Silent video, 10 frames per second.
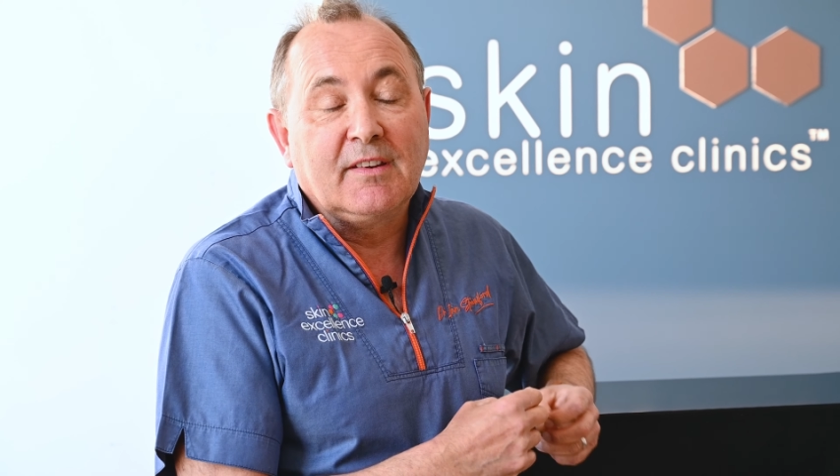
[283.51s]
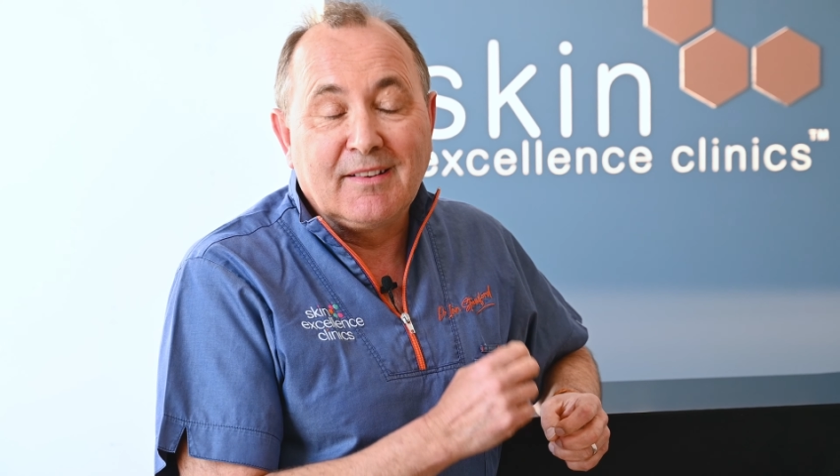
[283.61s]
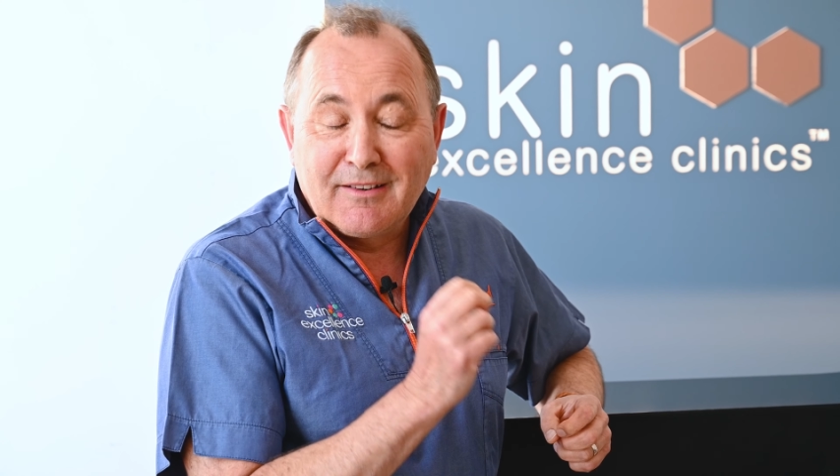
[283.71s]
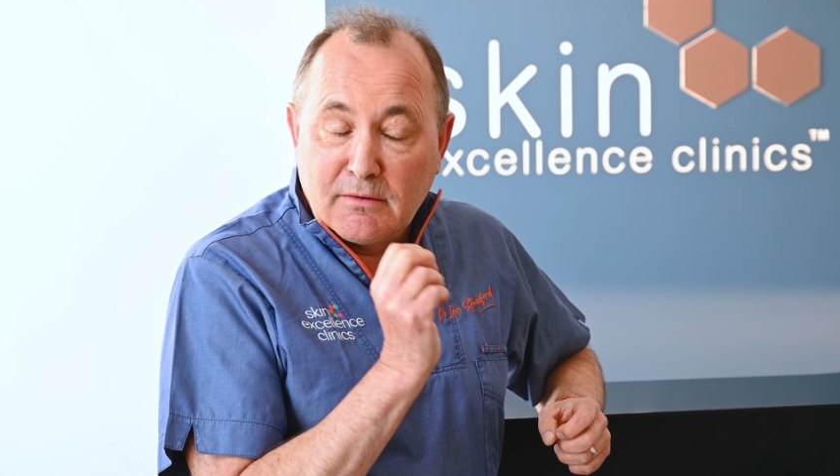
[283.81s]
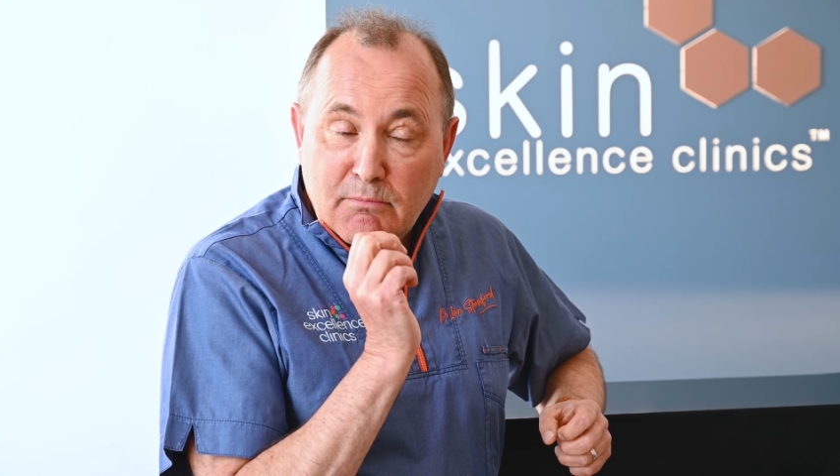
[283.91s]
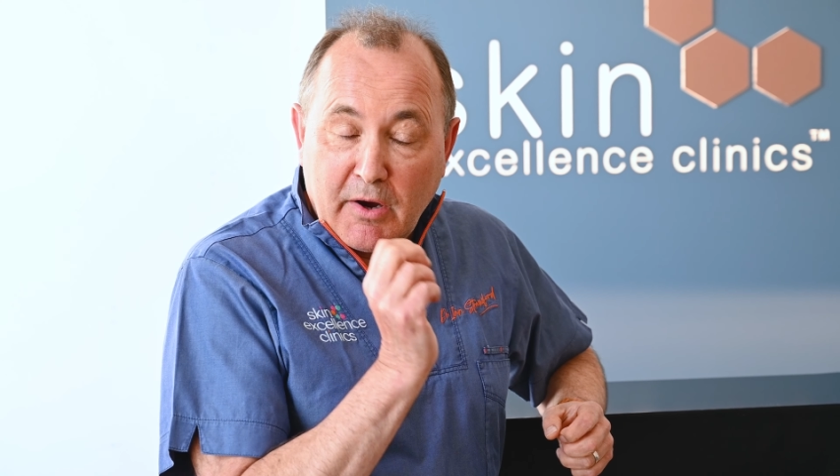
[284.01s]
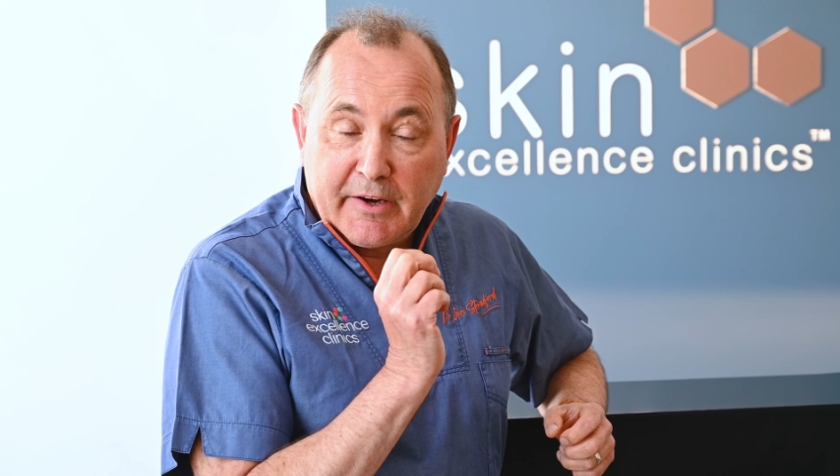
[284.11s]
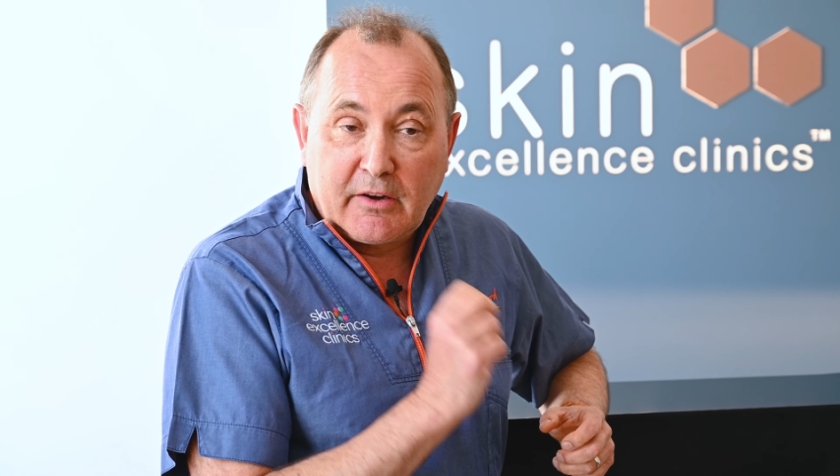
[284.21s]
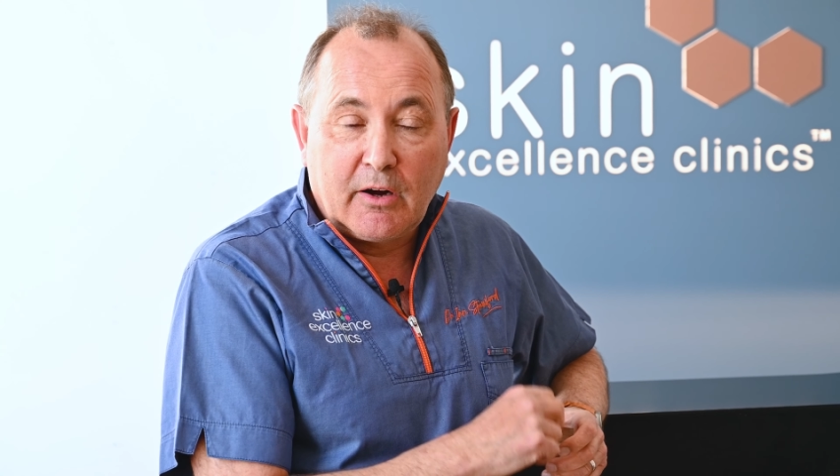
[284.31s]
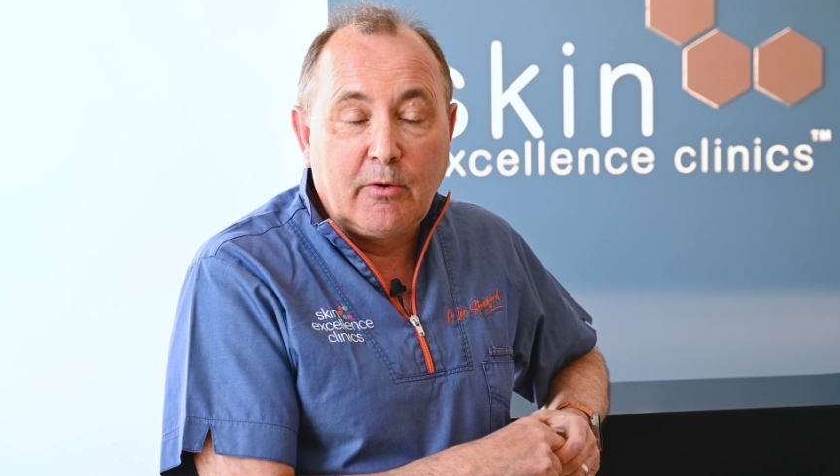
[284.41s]
these little
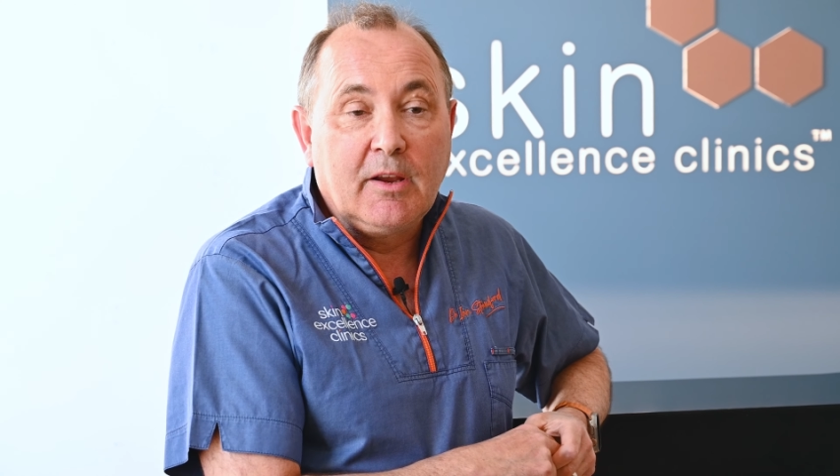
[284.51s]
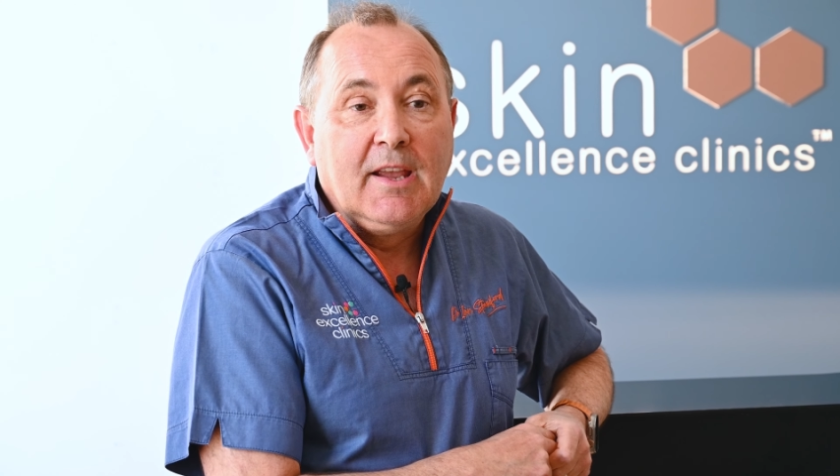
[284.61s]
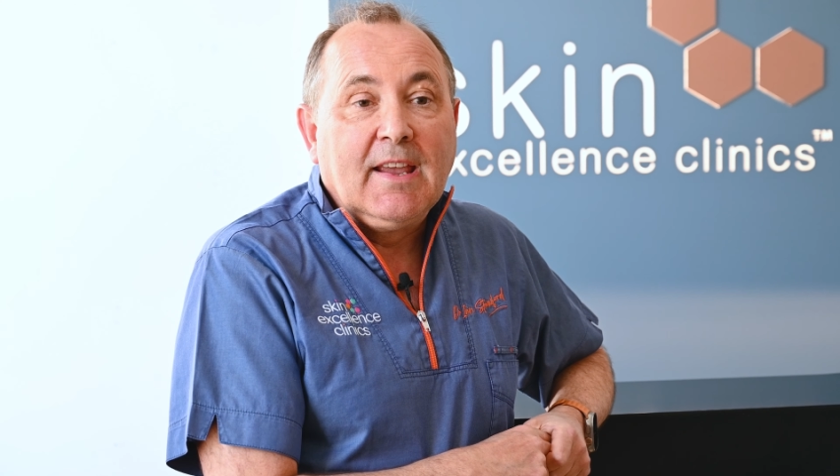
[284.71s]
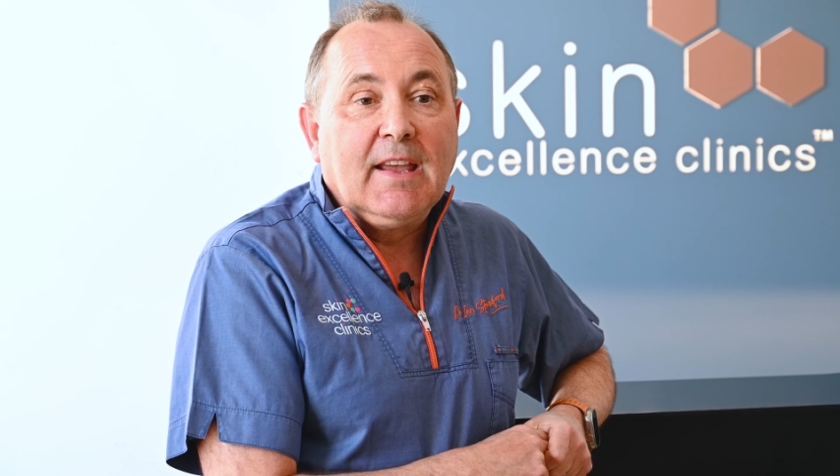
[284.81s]
micro,